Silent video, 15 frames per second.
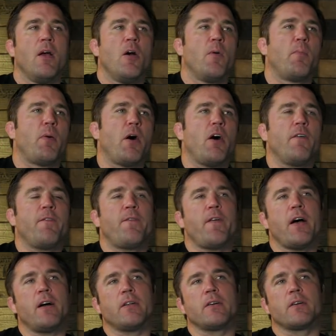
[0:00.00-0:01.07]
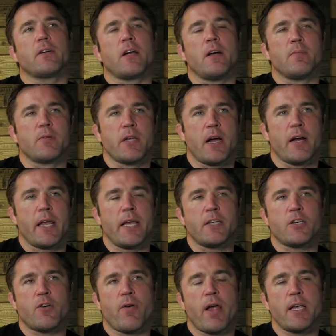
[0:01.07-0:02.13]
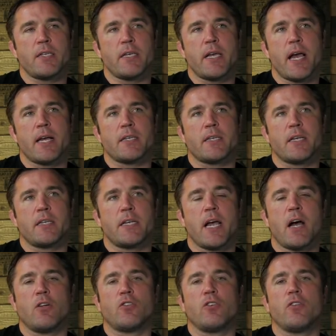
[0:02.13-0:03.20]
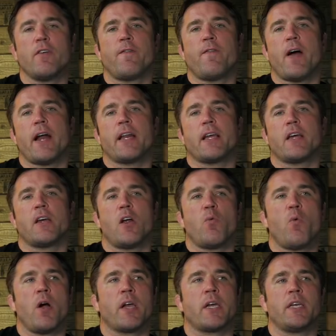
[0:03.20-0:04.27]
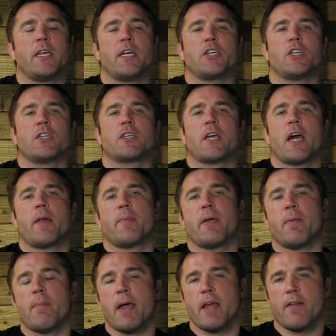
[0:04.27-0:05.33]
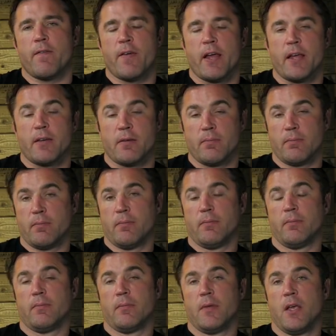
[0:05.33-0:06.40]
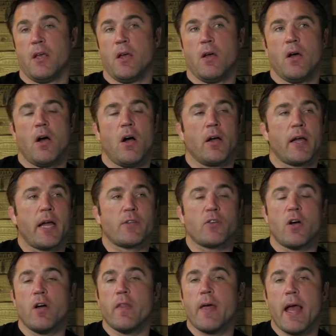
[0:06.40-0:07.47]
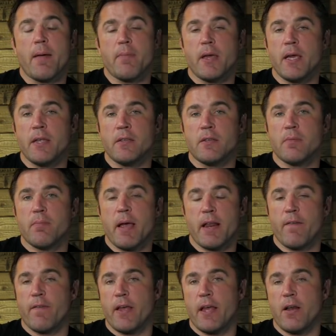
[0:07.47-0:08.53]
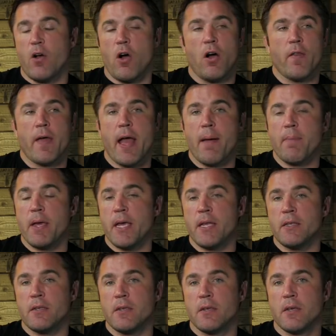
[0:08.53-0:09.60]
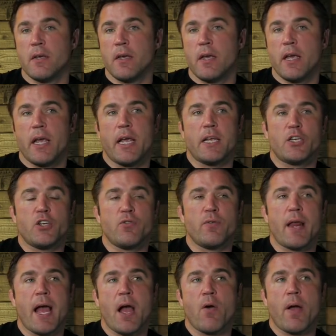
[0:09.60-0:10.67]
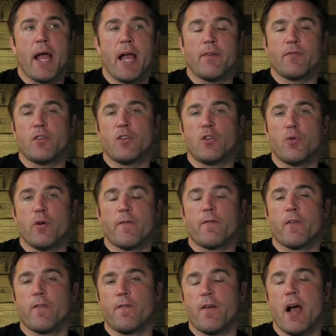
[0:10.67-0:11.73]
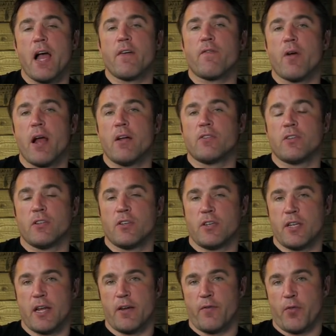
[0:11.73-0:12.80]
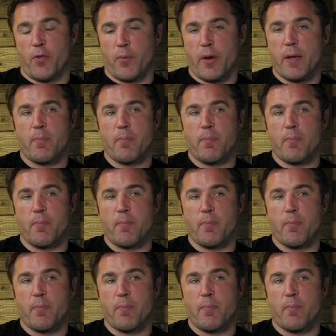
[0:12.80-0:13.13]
Paul Felder comes out. His crazy ass says, yeah, I'll do the fight again on one condition. It's got to be a main event. Guys, all that means, main event, all that means is you now have to do it for 5 rounds instead of 3.